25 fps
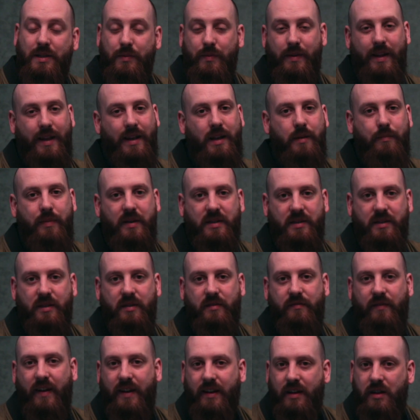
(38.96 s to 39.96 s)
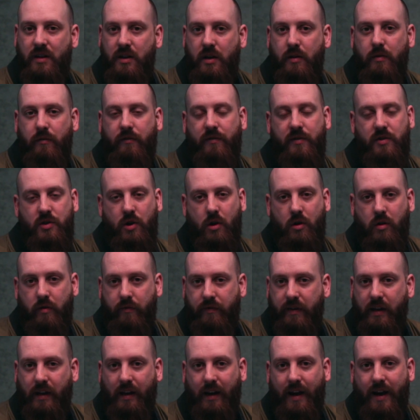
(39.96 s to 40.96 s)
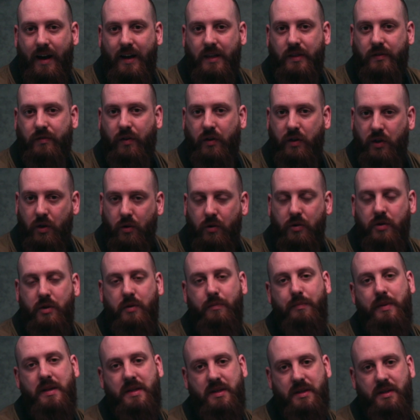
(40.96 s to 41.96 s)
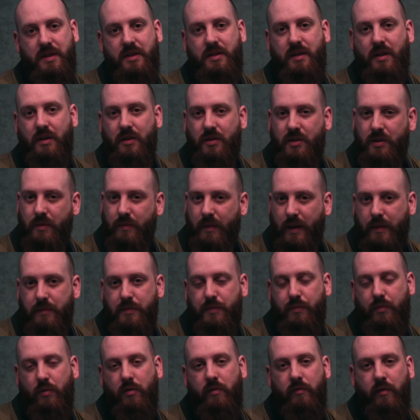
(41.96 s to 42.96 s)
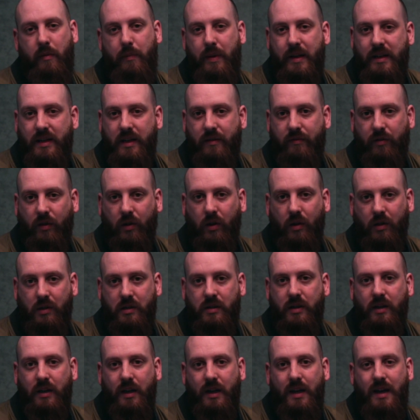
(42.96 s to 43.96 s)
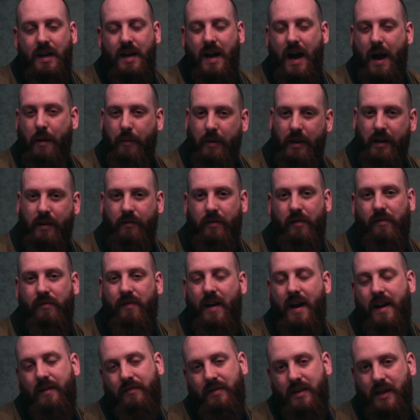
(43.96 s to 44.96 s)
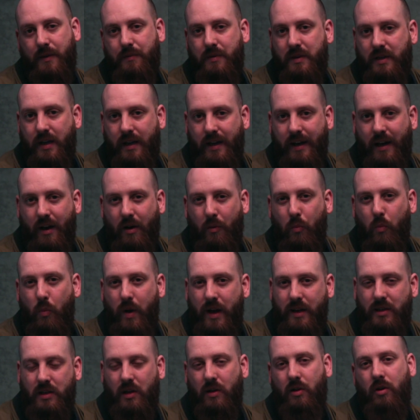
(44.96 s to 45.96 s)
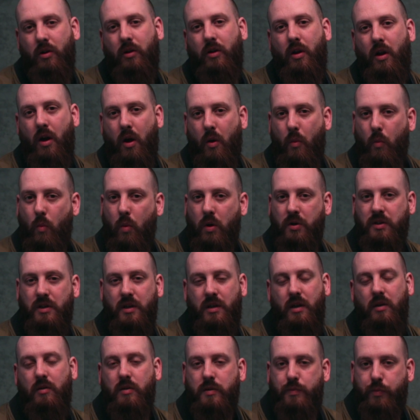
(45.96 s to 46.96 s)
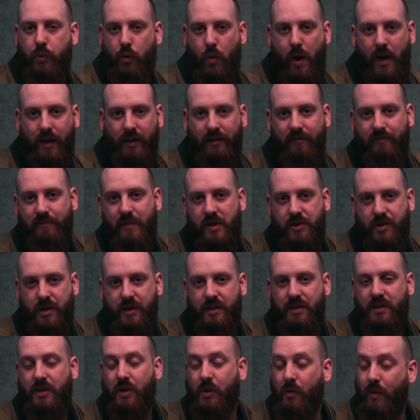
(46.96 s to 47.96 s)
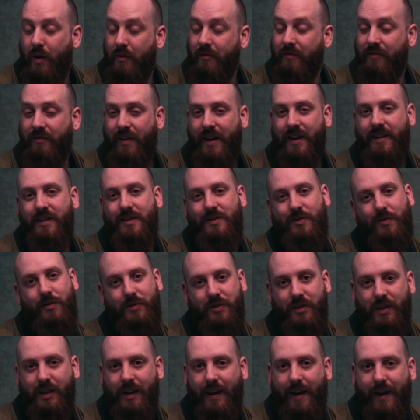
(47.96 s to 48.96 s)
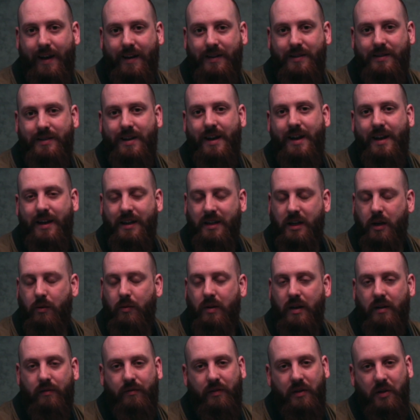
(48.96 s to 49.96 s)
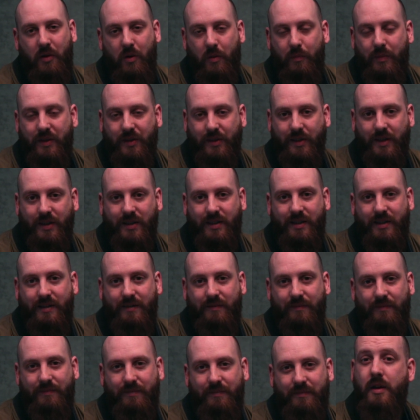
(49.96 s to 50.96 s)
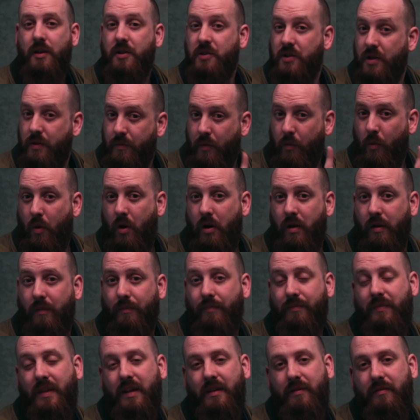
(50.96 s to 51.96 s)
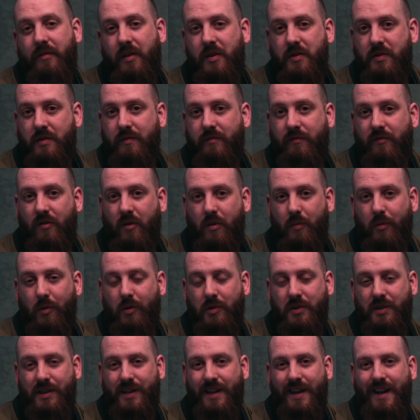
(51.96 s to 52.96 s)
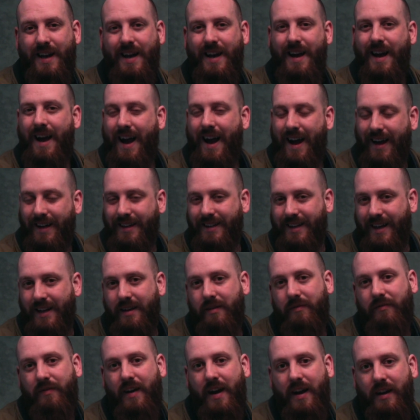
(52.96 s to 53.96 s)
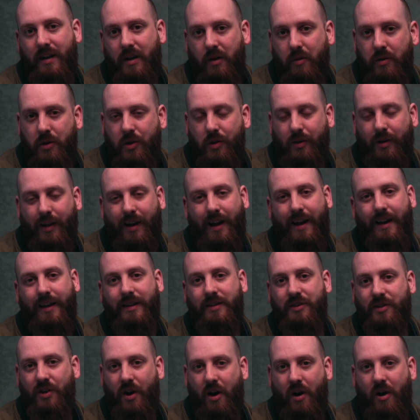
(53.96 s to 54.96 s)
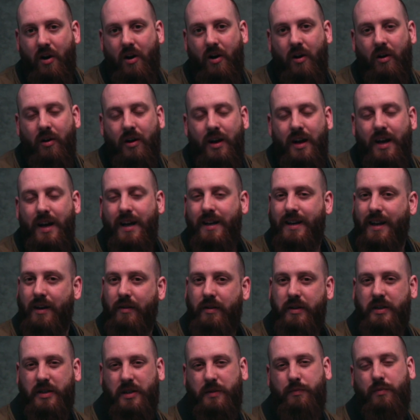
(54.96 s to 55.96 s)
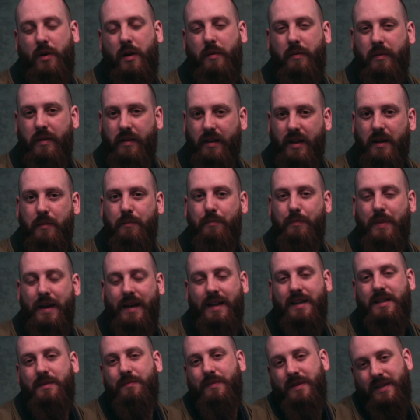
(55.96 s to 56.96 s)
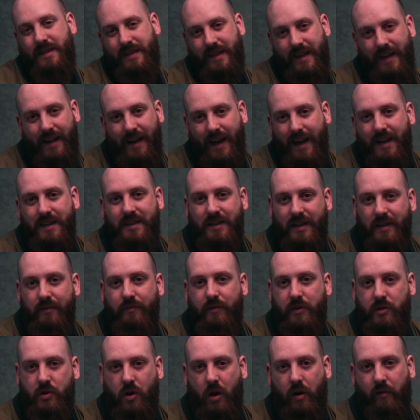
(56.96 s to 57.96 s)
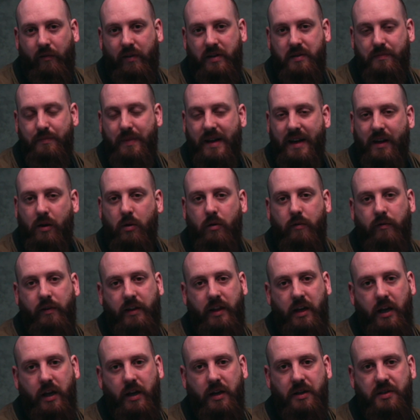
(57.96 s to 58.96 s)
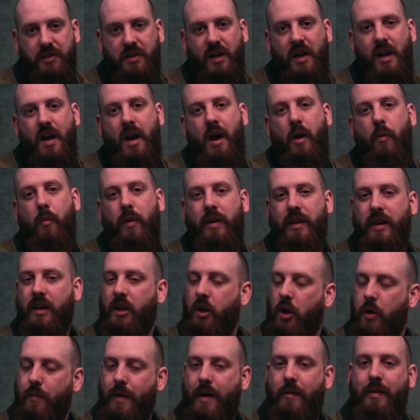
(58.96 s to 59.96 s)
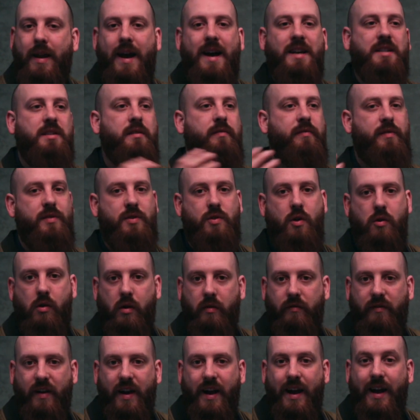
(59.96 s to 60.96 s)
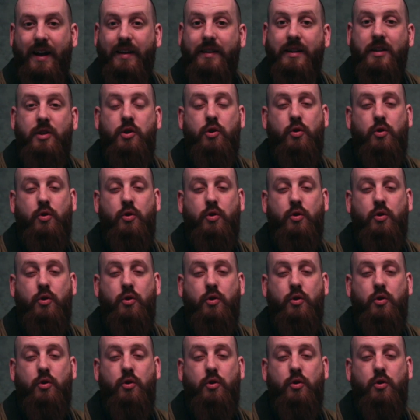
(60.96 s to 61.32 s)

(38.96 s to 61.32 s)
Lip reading: As with any business, finding new photography clients for your new business can sometimes prove a bit difficult. I'm going to give you 5 tips today on where to look and what to do as proactive measures to go out and find the sorts of clients you need for your business. So number 1, first and foremost, identifying who your clients are. Now this is probably the biggest mistake I see photographers make over the years, where they come out as a photographer and they